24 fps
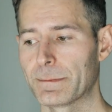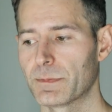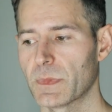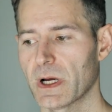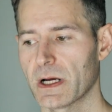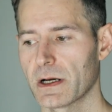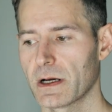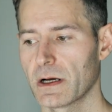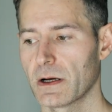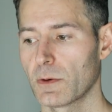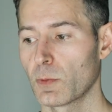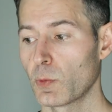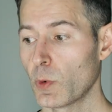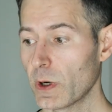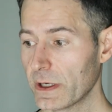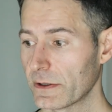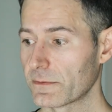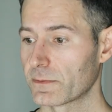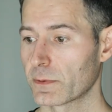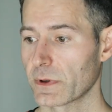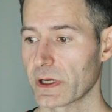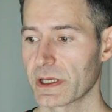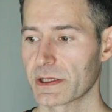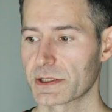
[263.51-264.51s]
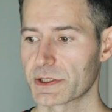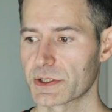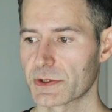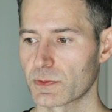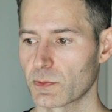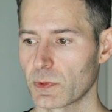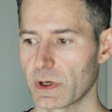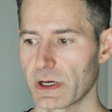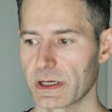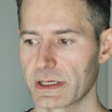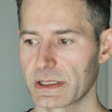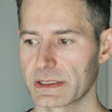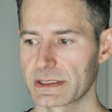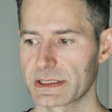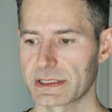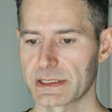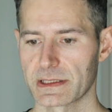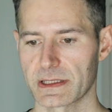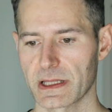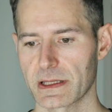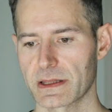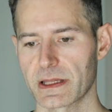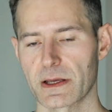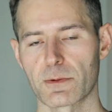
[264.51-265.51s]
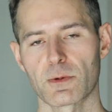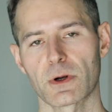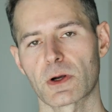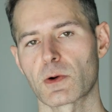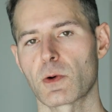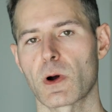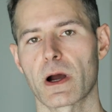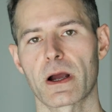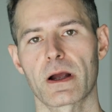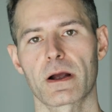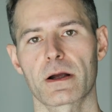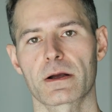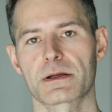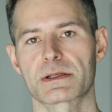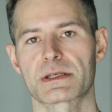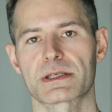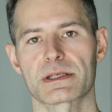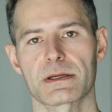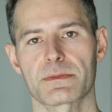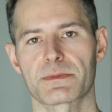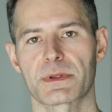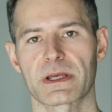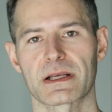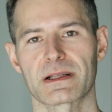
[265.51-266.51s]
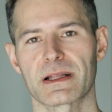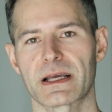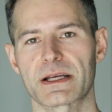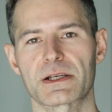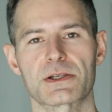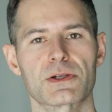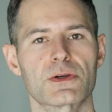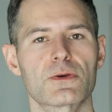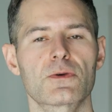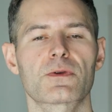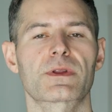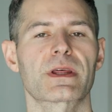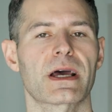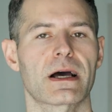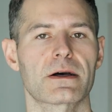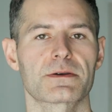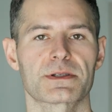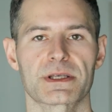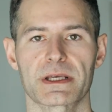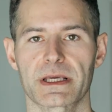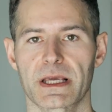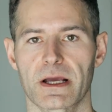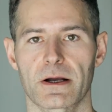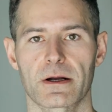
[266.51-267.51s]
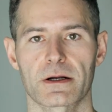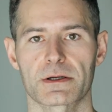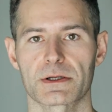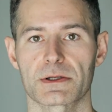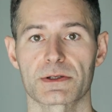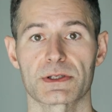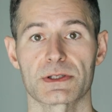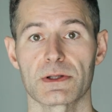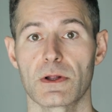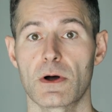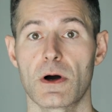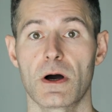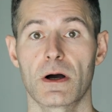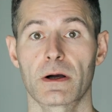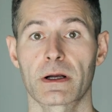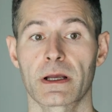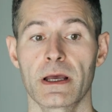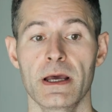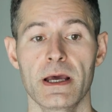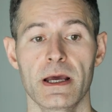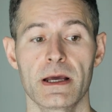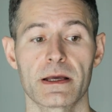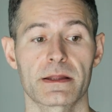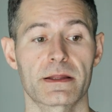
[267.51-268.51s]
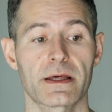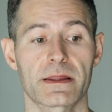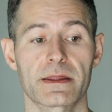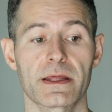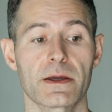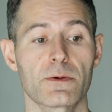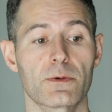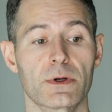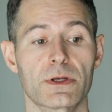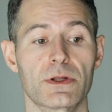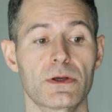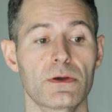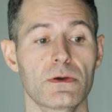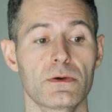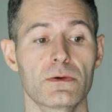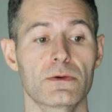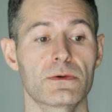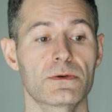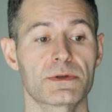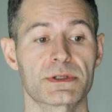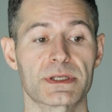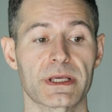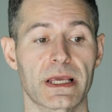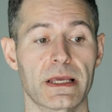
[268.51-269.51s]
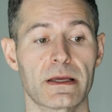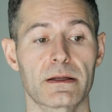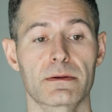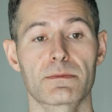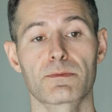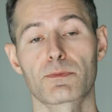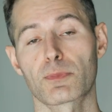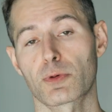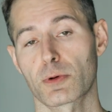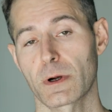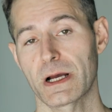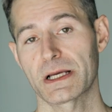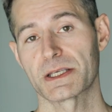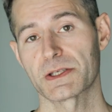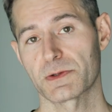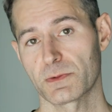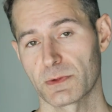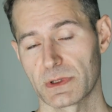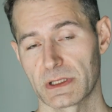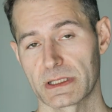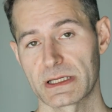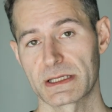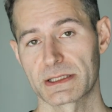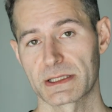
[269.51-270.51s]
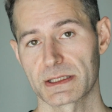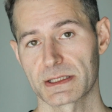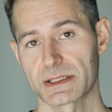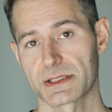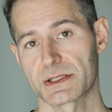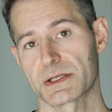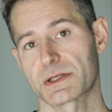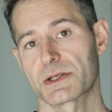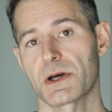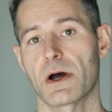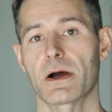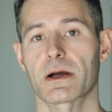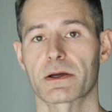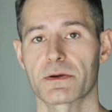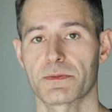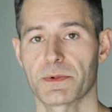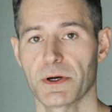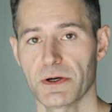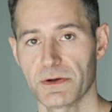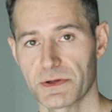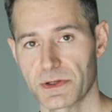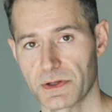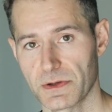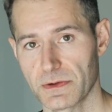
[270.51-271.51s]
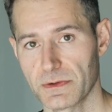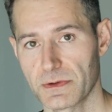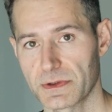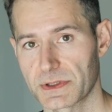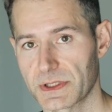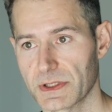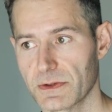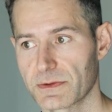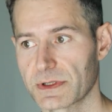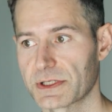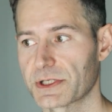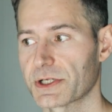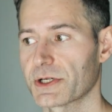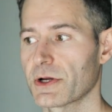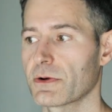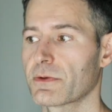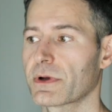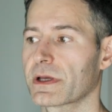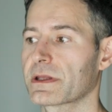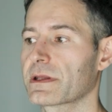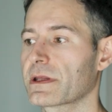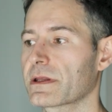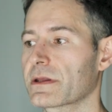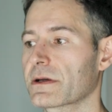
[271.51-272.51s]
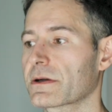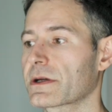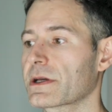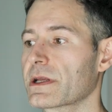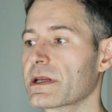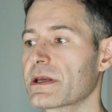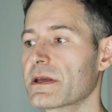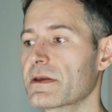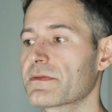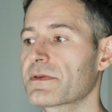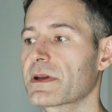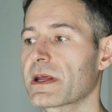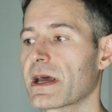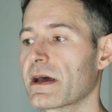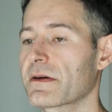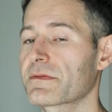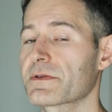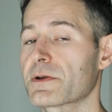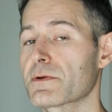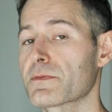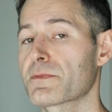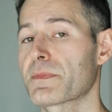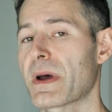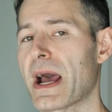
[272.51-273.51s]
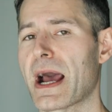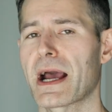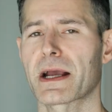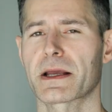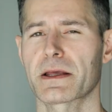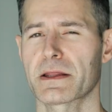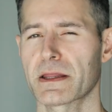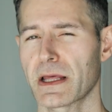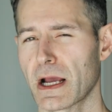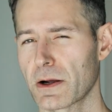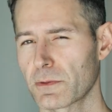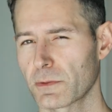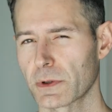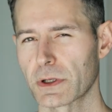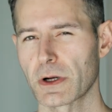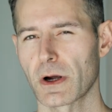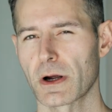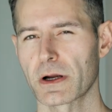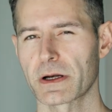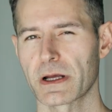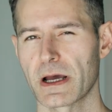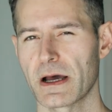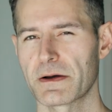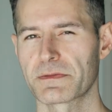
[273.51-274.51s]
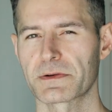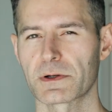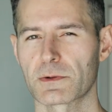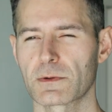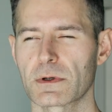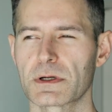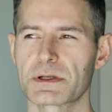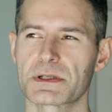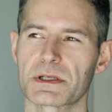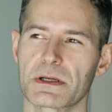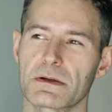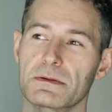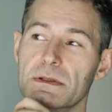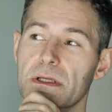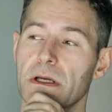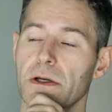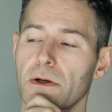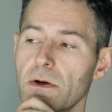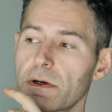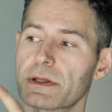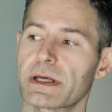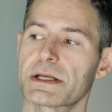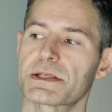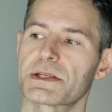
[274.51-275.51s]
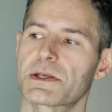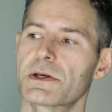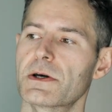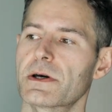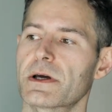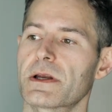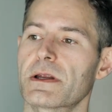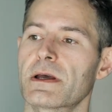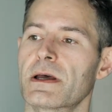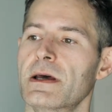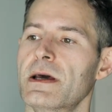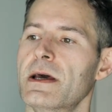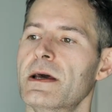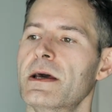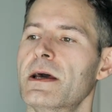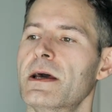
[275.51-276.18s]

One of which was that they required something like 2,000 characters long that they would use in press releases to talk about you. So it's showing that they're going to even have your back in that regard afterwards. I was like, oh, that's good.